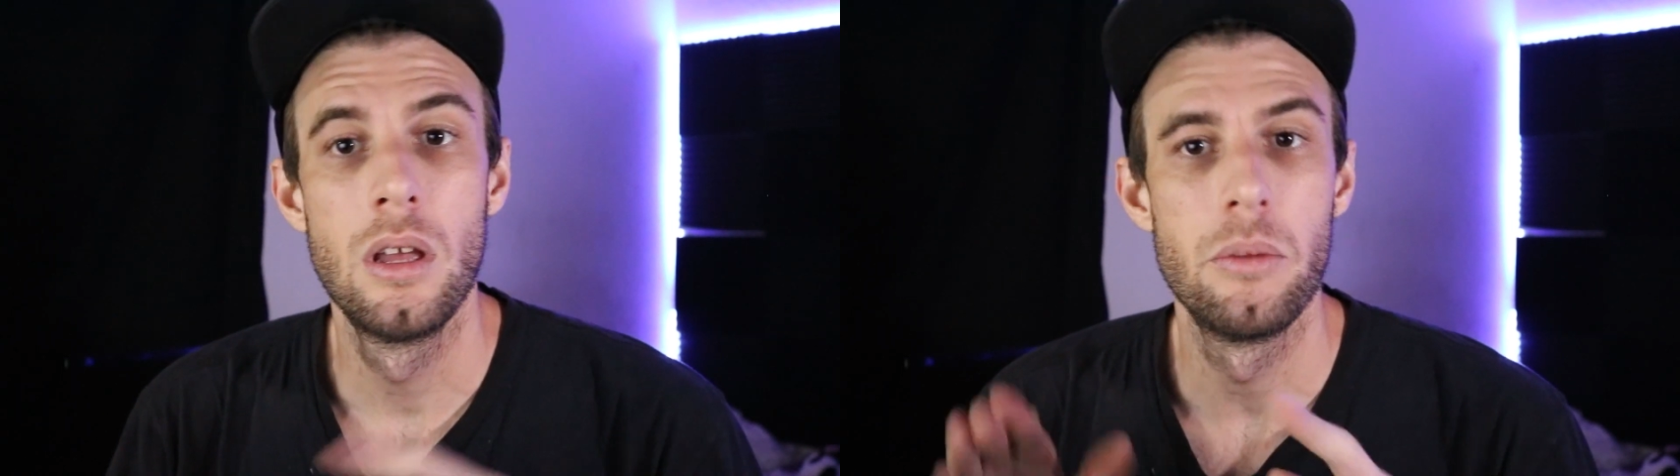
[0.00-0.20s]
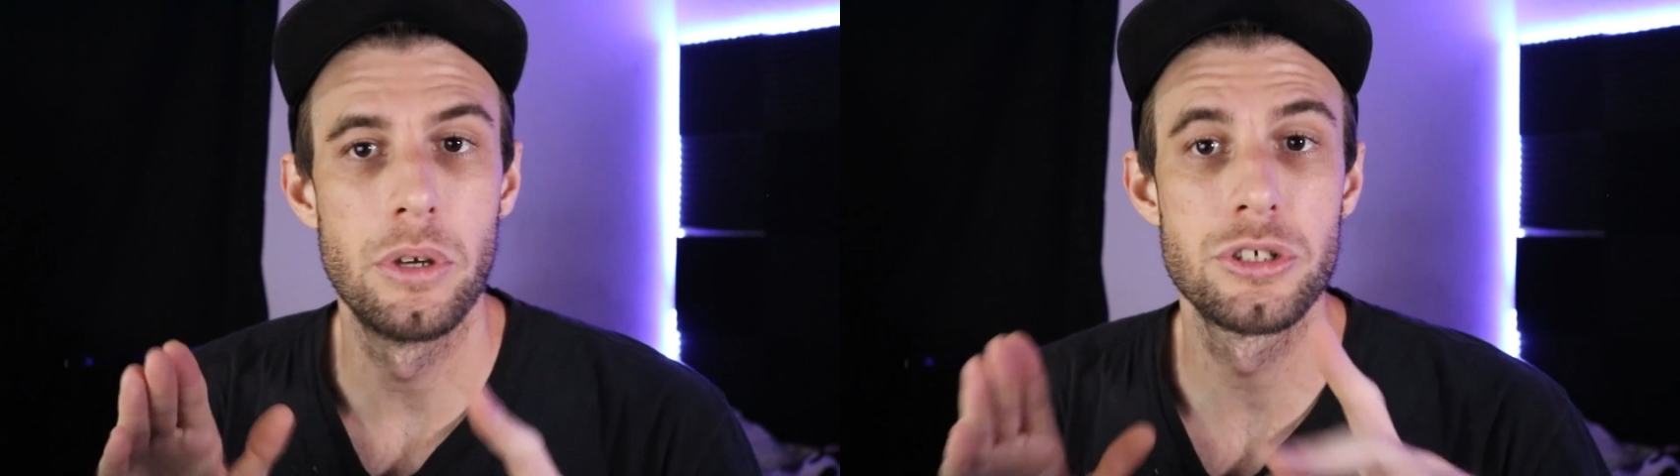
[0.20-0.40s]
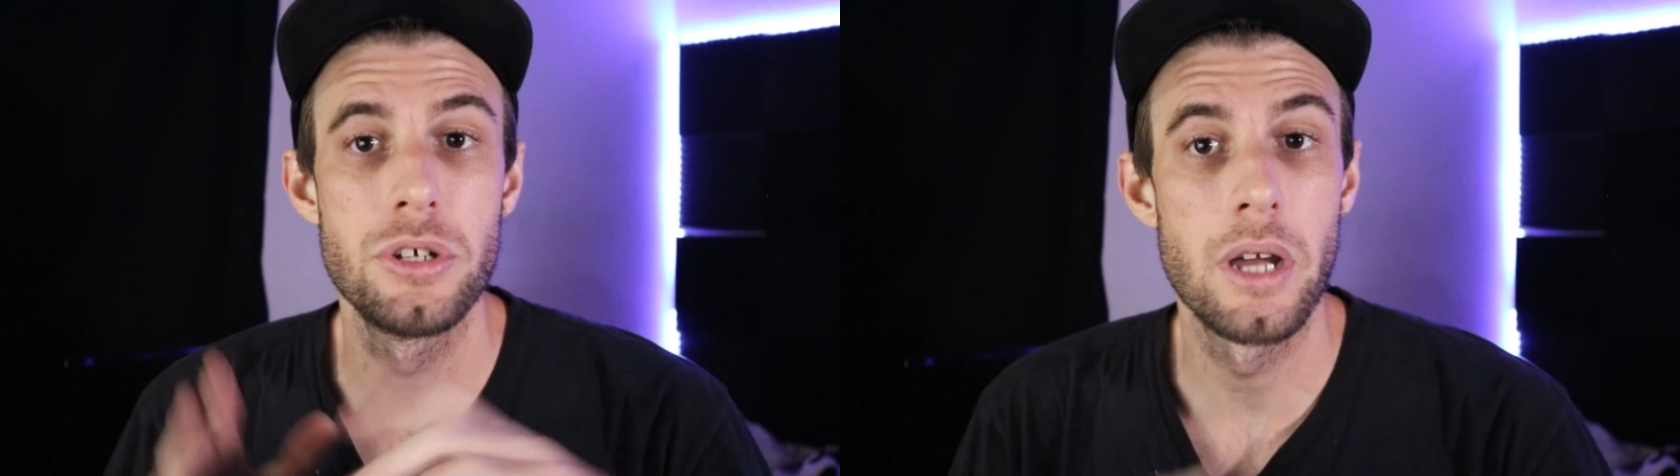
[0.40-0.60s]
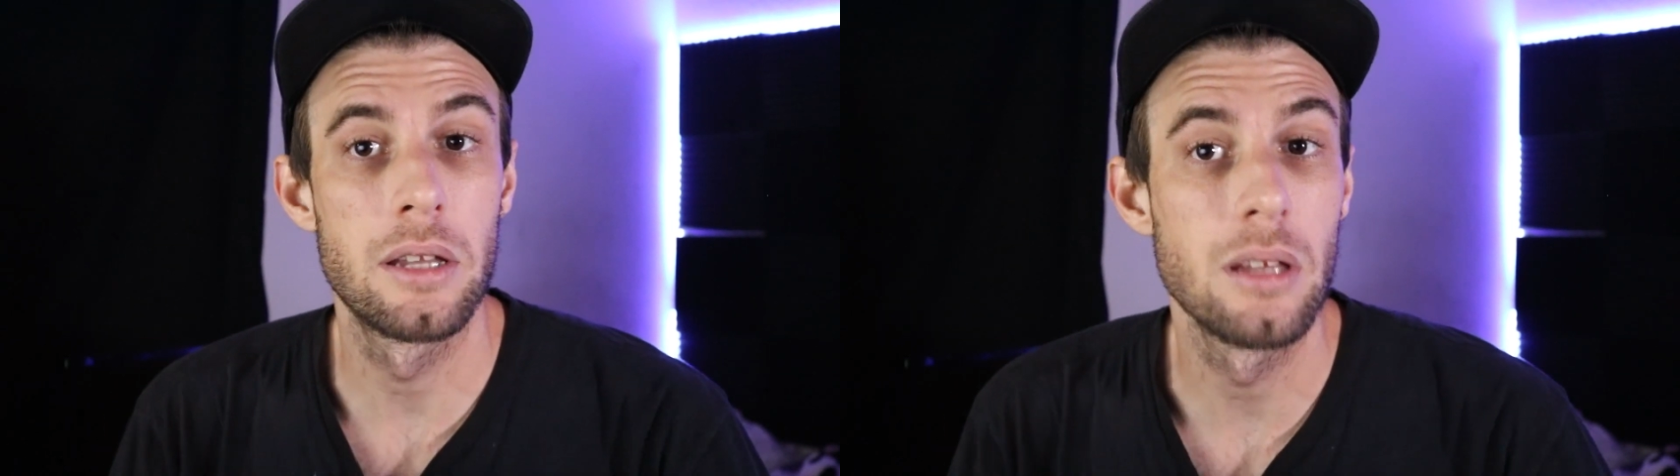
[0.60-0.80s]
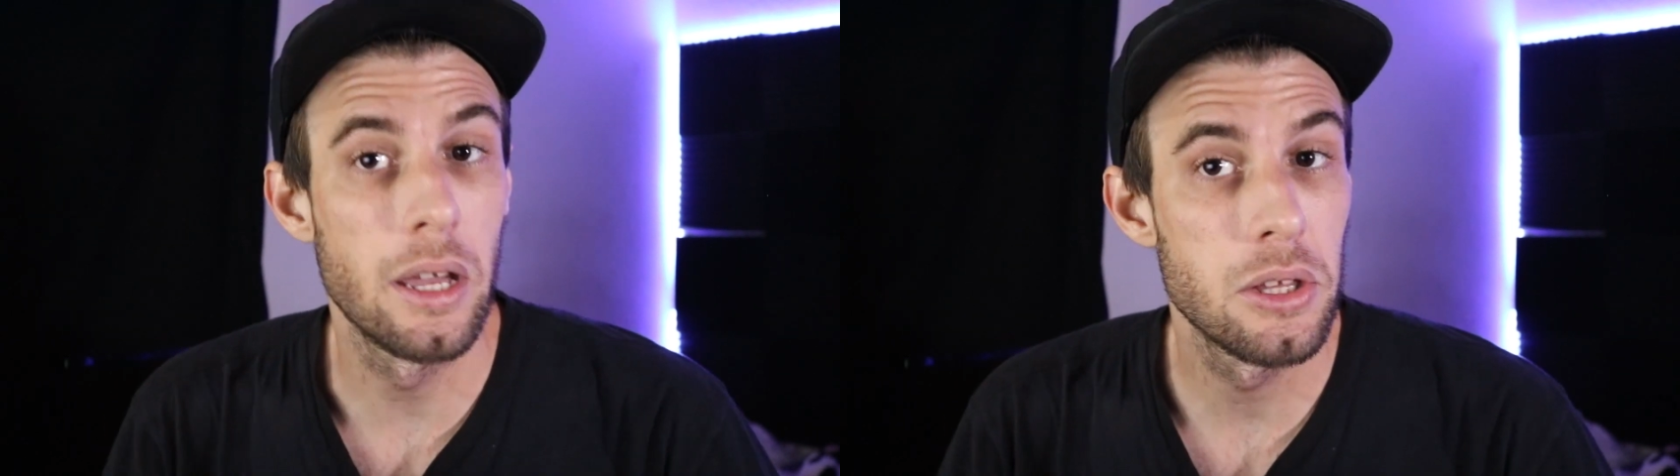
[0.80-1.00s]
Make sure you
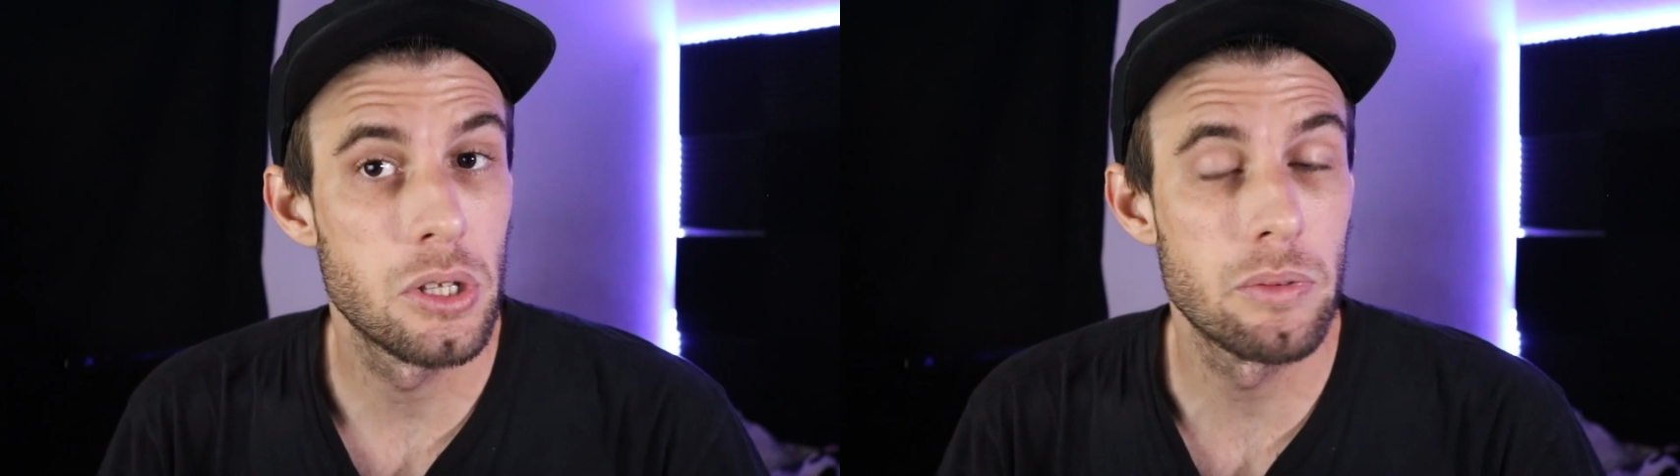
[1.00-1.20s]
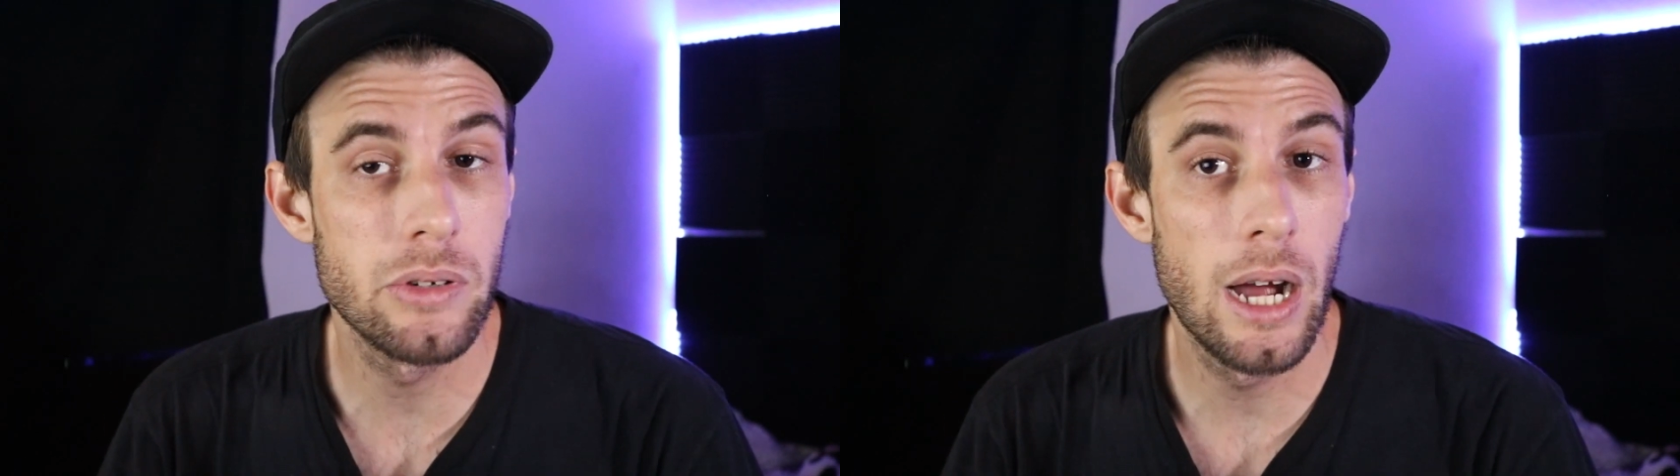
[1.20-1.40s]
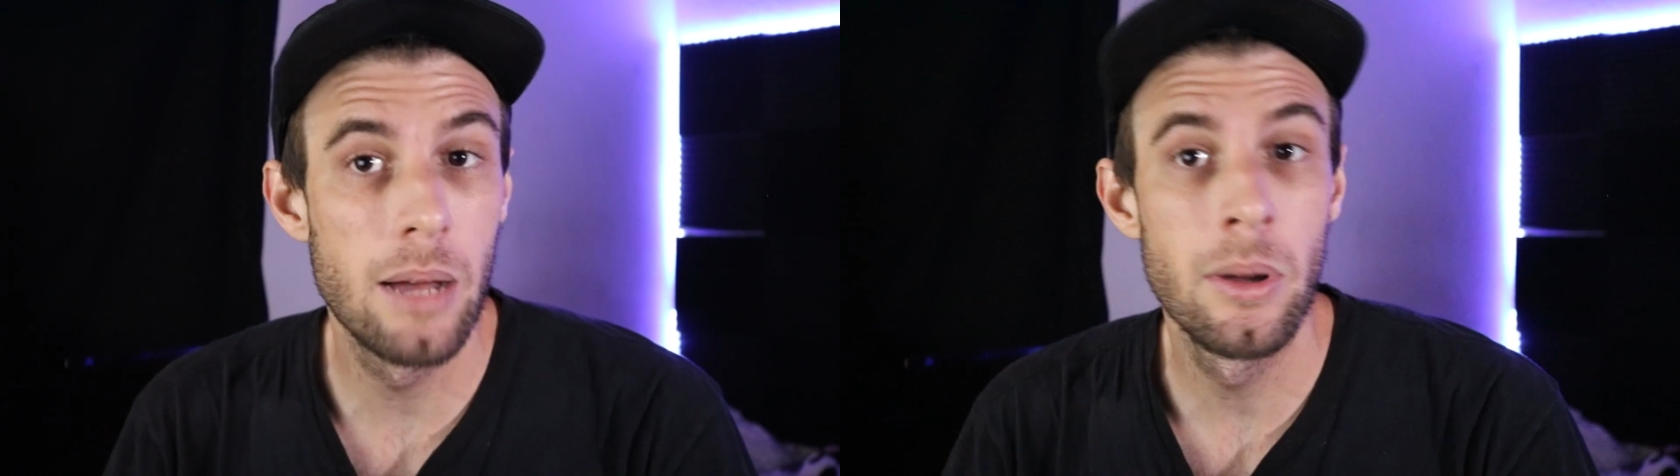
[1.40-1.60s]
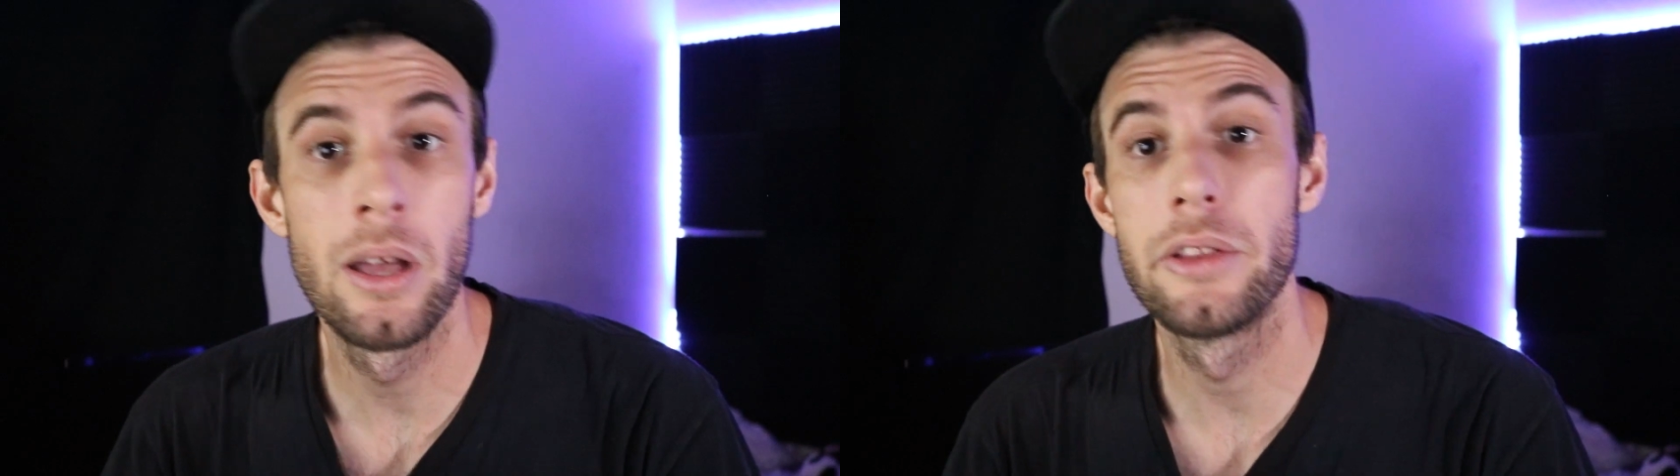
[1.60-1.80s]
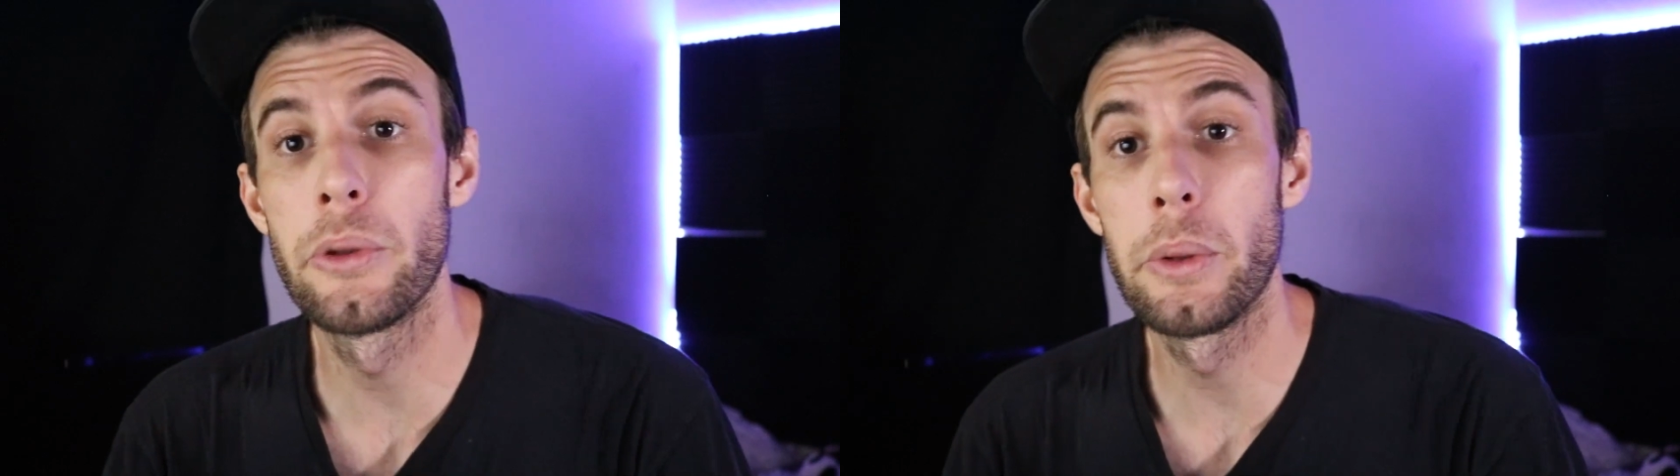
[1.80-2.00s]
guys like and subscribe.
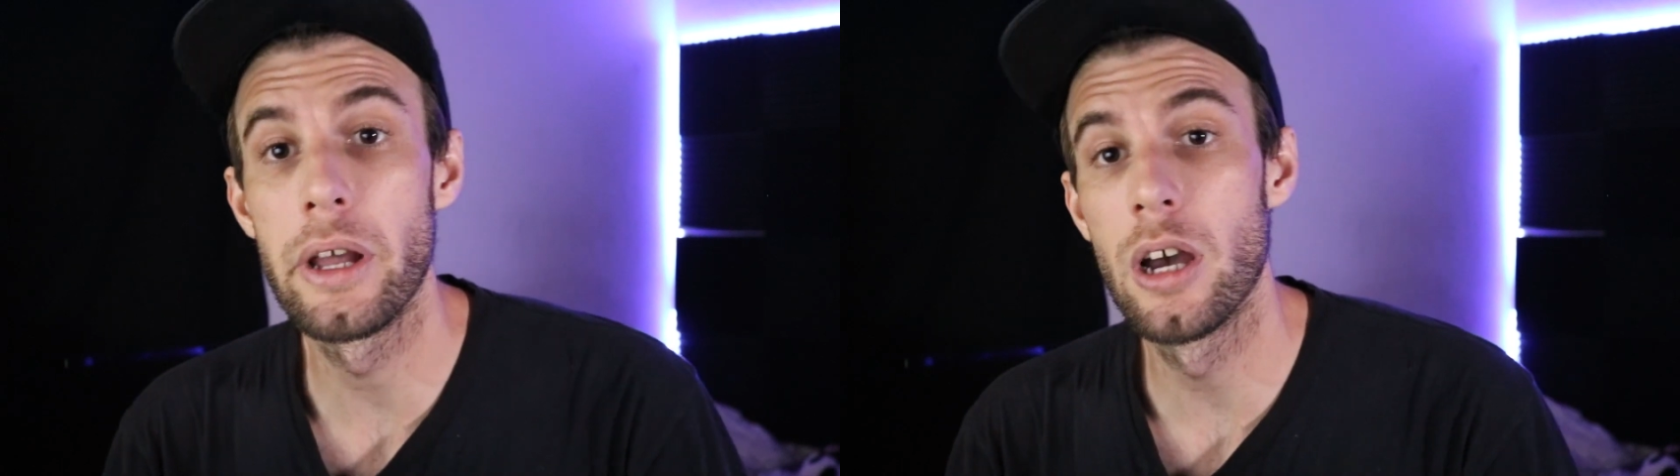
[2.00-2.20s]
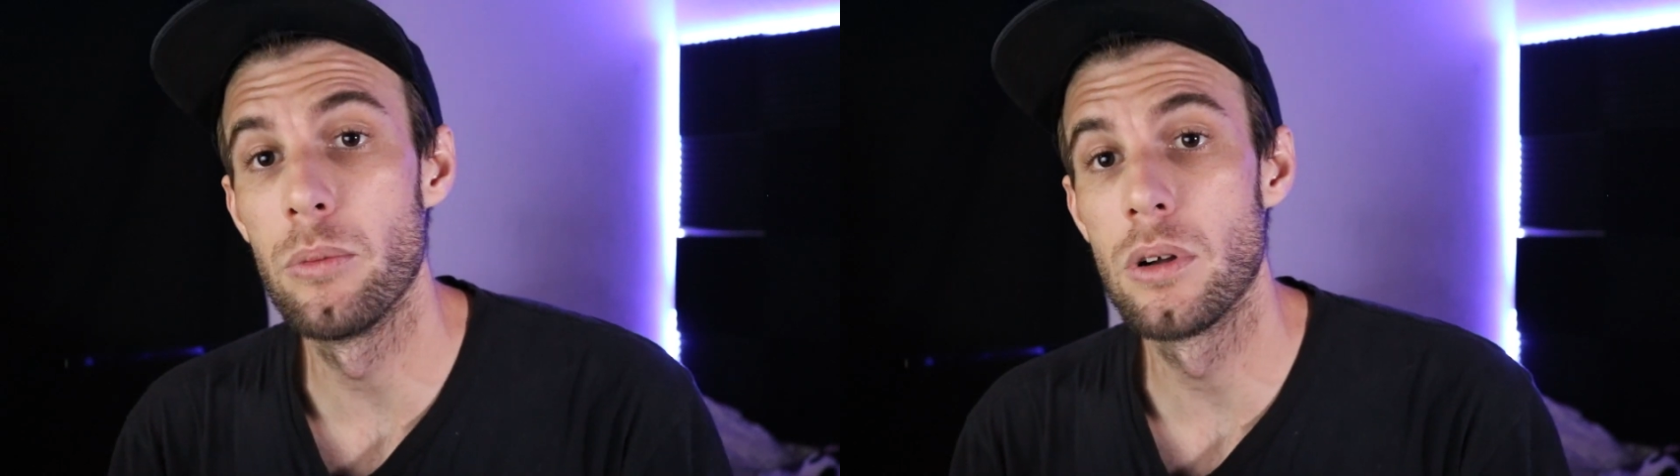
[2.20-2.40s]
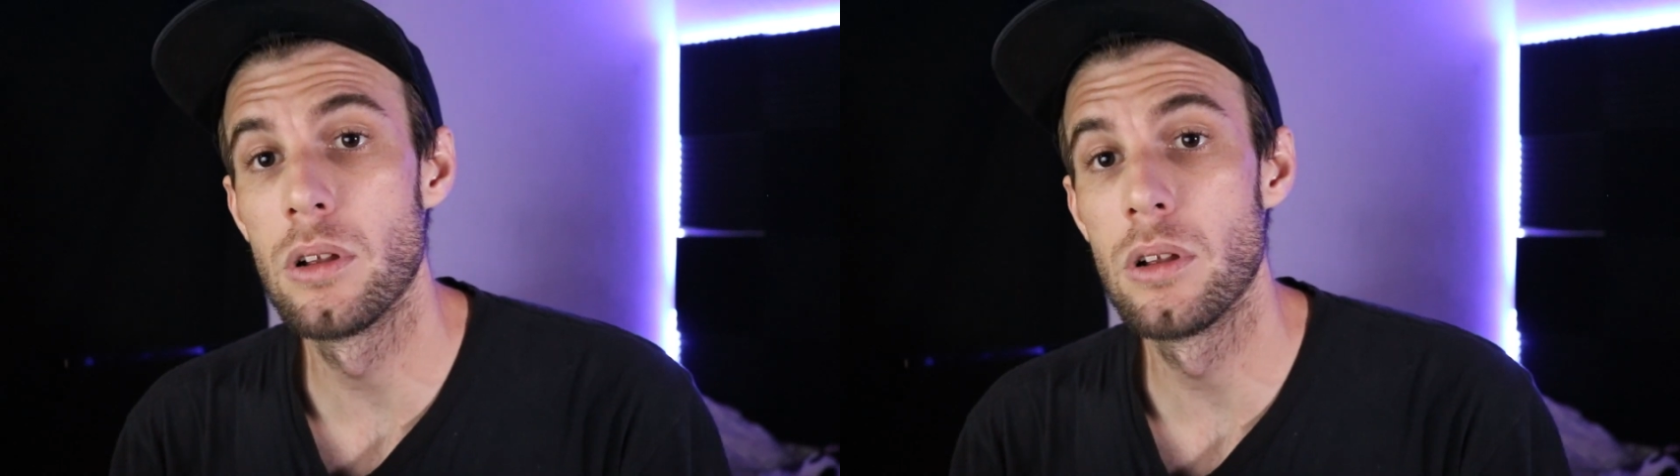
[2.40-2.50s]
It's only a couple